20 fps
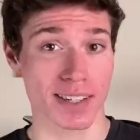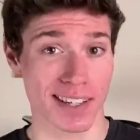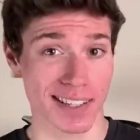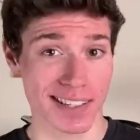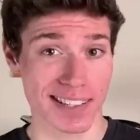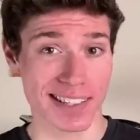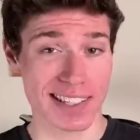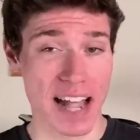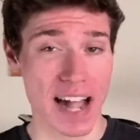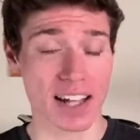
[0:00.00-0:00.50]

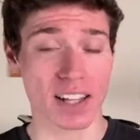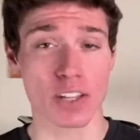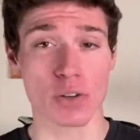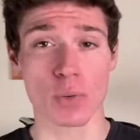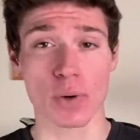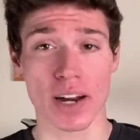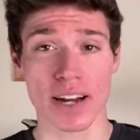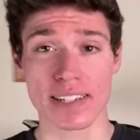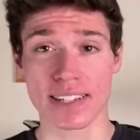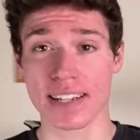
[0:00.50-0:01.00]
exactly
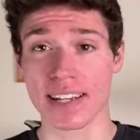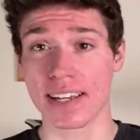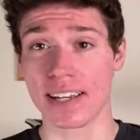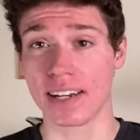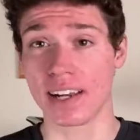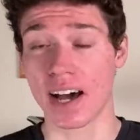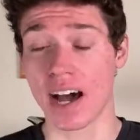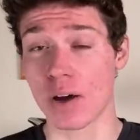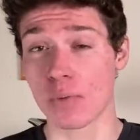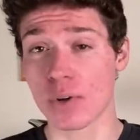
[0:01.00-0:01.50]
what I
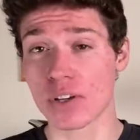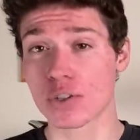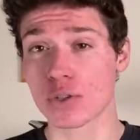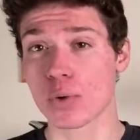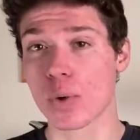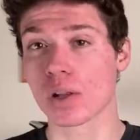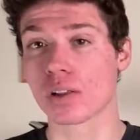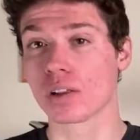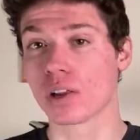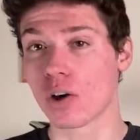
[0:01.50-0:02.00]
did. I went
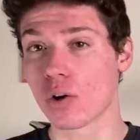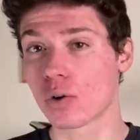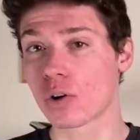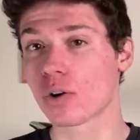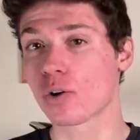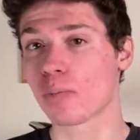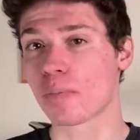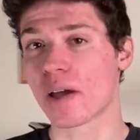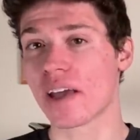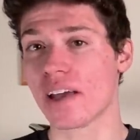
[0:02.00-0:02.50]
to a
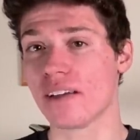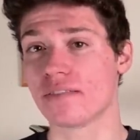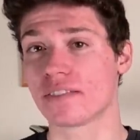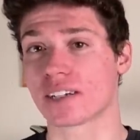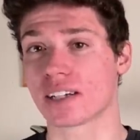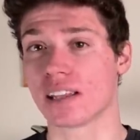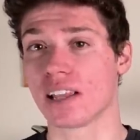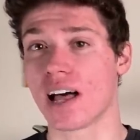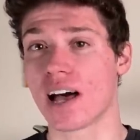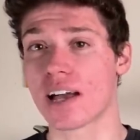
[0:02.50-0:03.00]
local paved
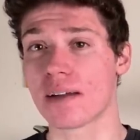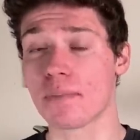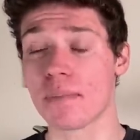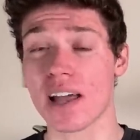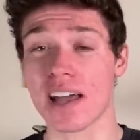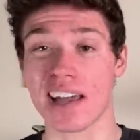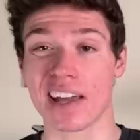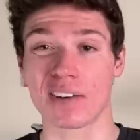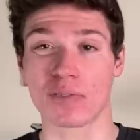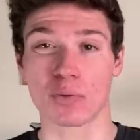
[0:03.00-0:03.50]
climb
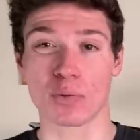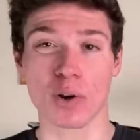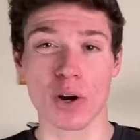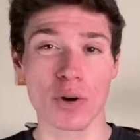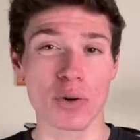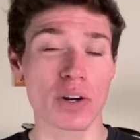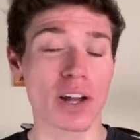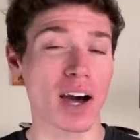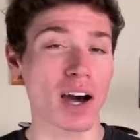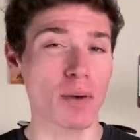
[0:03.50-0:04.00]
and
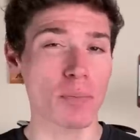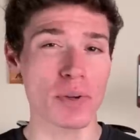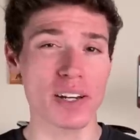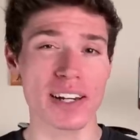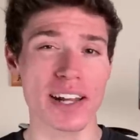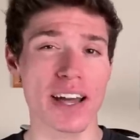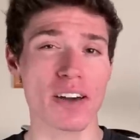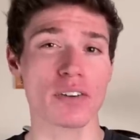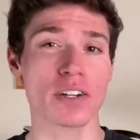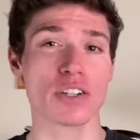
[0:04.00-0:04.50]
rode up and
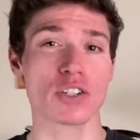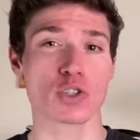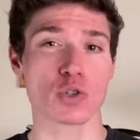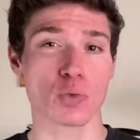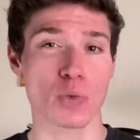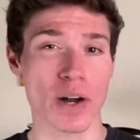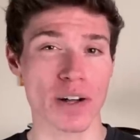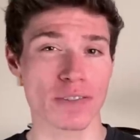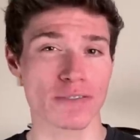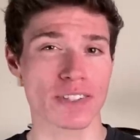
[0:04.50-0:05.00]
down it
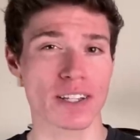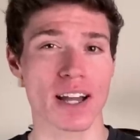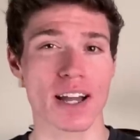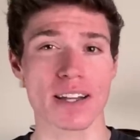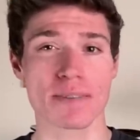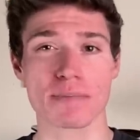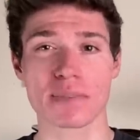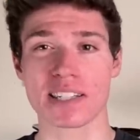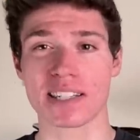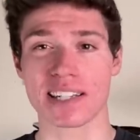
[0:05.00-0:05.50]
12
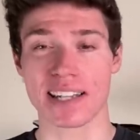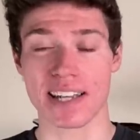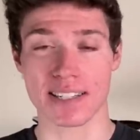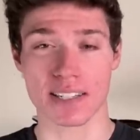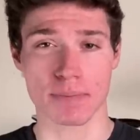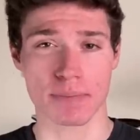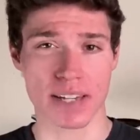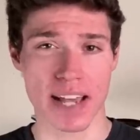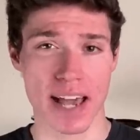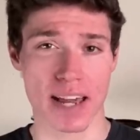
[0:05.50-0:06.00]
times to get
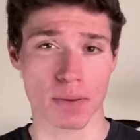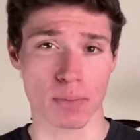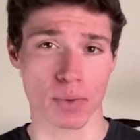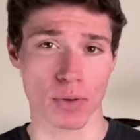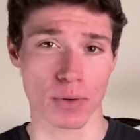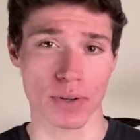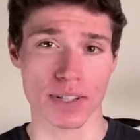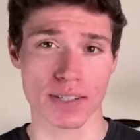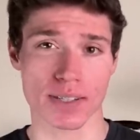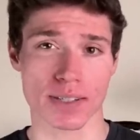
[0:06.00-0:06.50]
some data
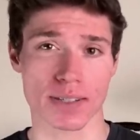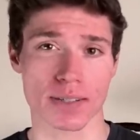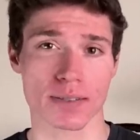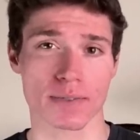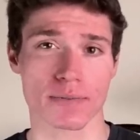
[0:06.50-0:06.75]
points.